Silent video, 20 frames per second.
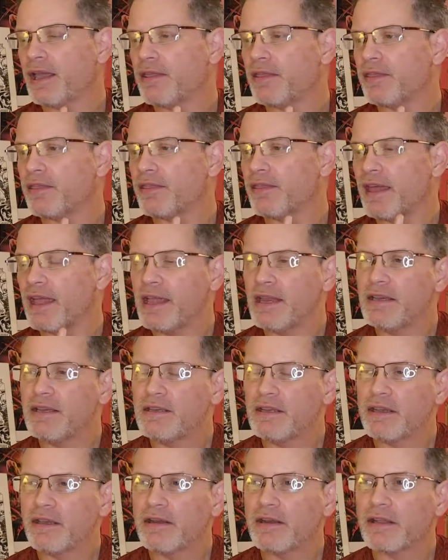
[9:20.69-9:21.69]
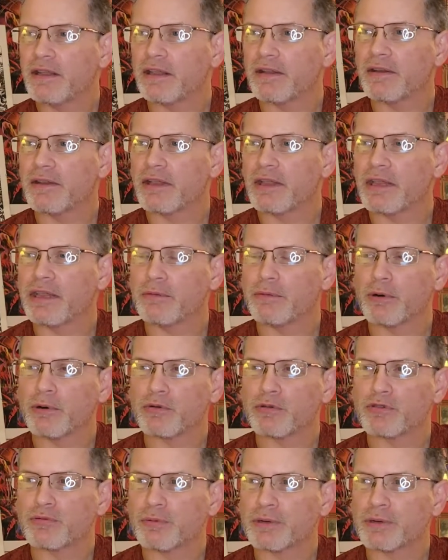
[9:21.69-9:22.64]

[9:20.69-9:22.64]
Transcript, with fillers: They did in the Heroes